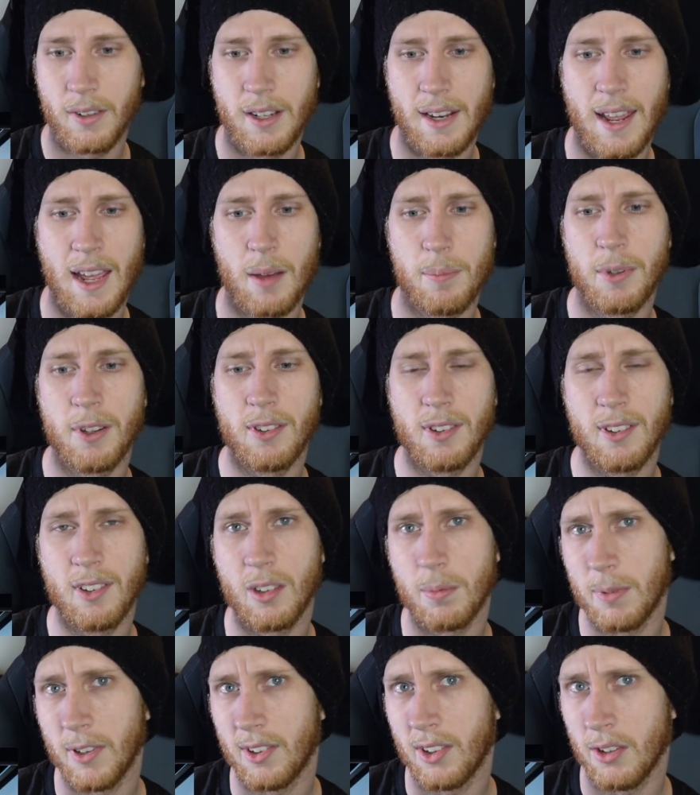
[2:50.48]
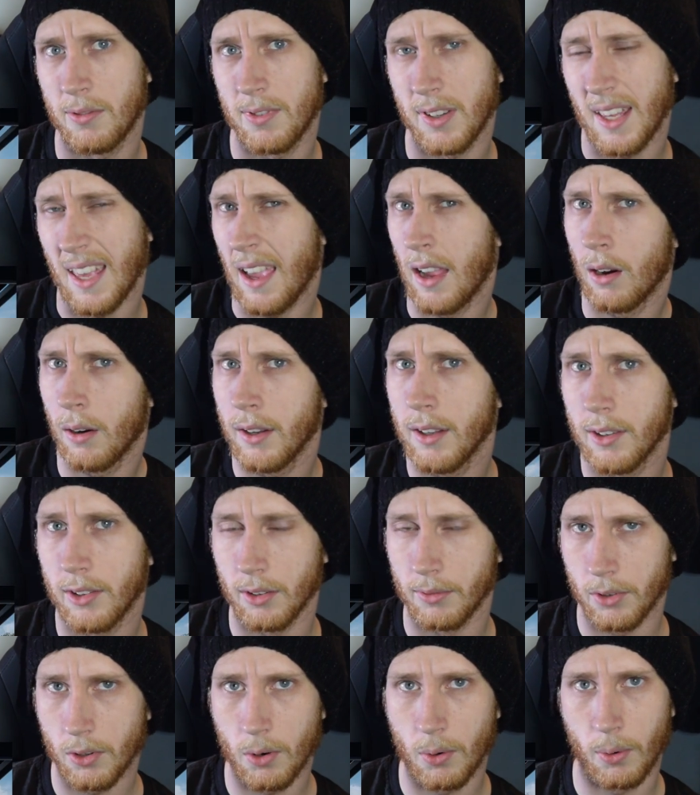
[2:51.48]
happens in specific areas
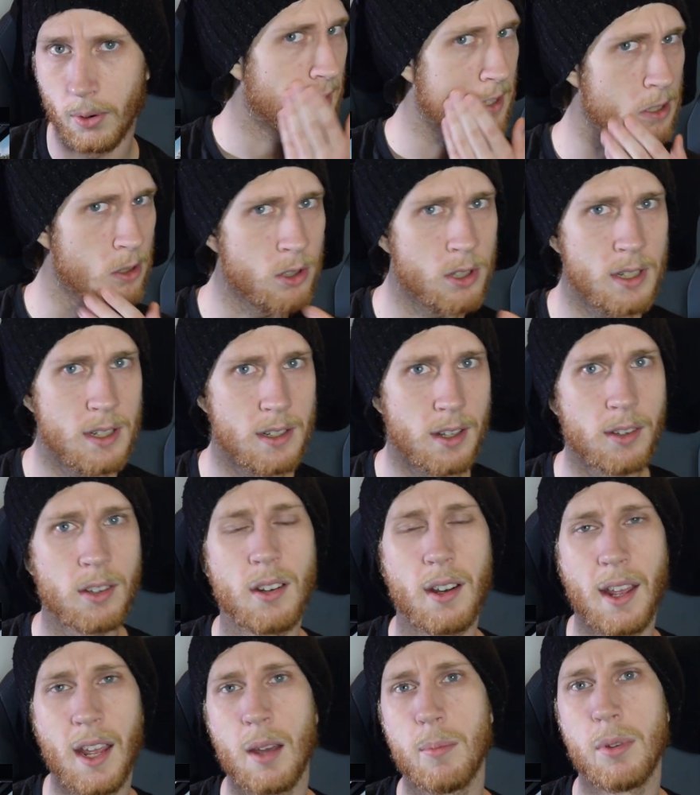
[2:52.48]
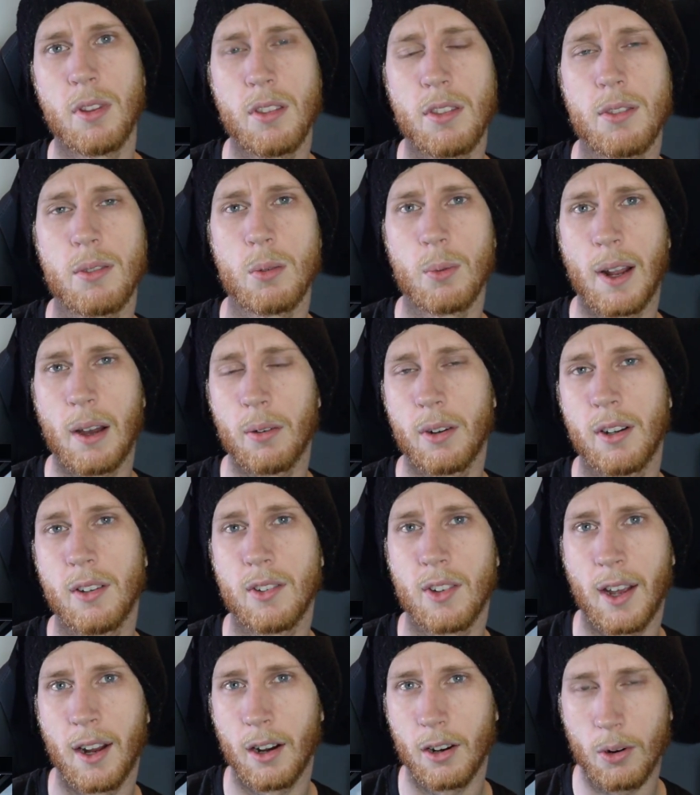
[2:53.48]
of a corner. It usually doesn't happen throughout an
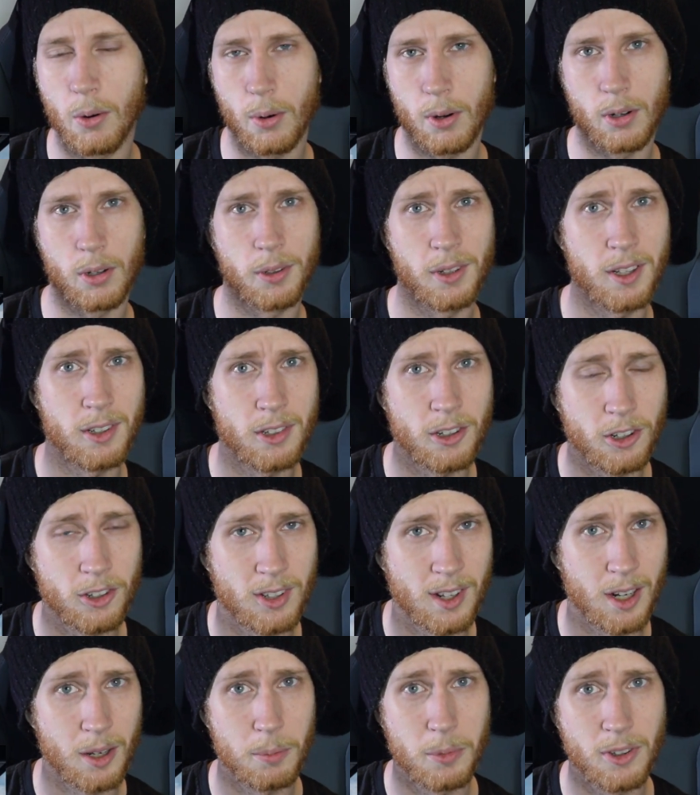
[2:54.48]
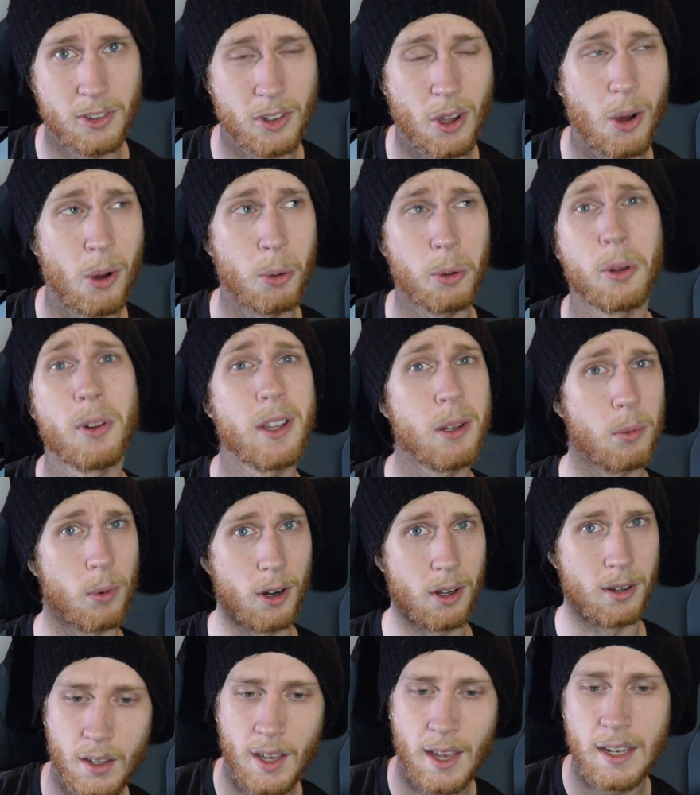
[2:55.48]
entire corner unless your setup is totally
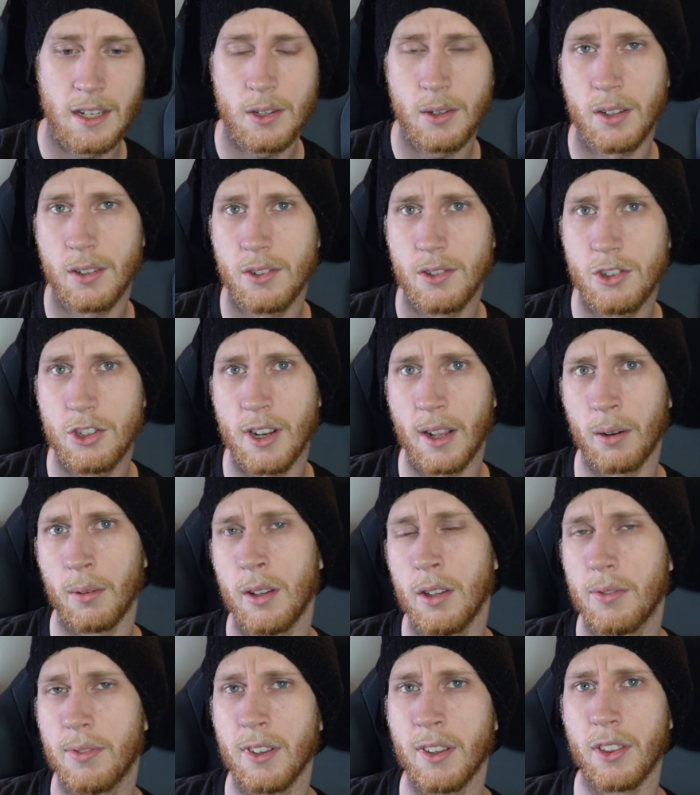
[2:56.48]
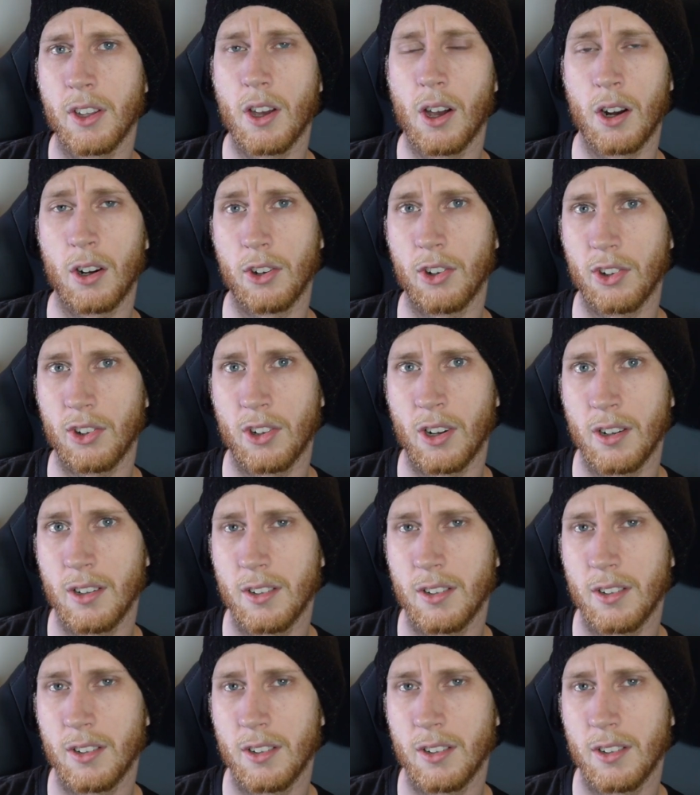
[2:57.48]
wrong, and you can generally feel the car start to